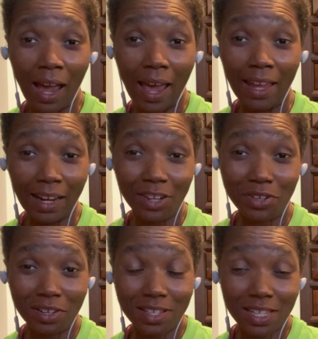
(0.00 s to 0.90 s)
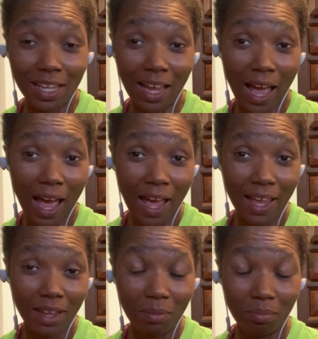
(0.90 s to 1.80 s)
And as you can see,
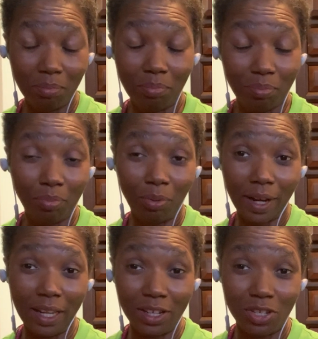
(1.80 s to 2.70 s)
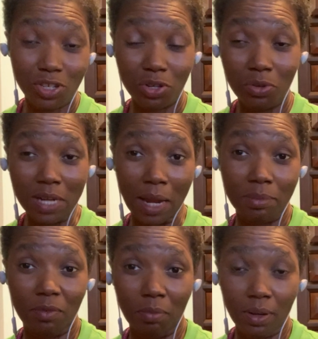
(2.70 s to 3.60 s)
I brought in 2 types
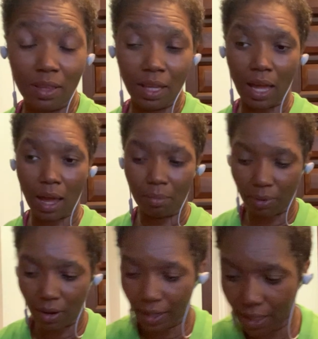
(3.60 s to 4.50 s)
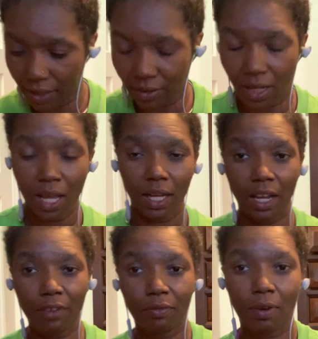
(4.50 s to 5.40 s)
of breathing. I brought in
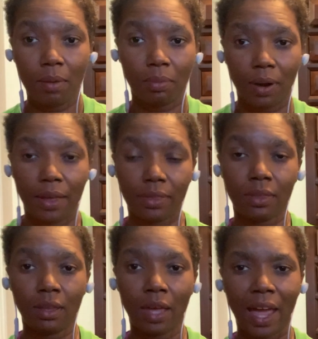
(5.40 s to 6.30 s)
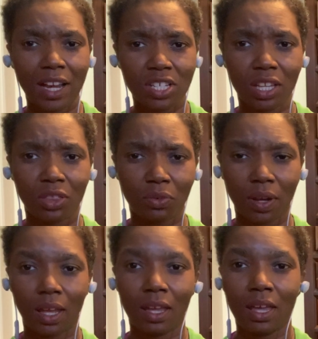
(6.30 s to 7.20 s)
left-right breath, actually
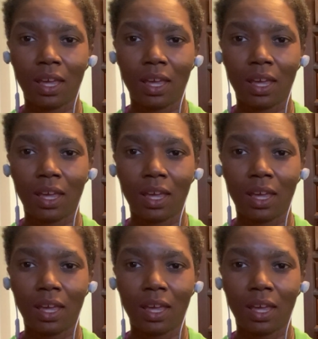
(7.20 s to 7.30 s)
3.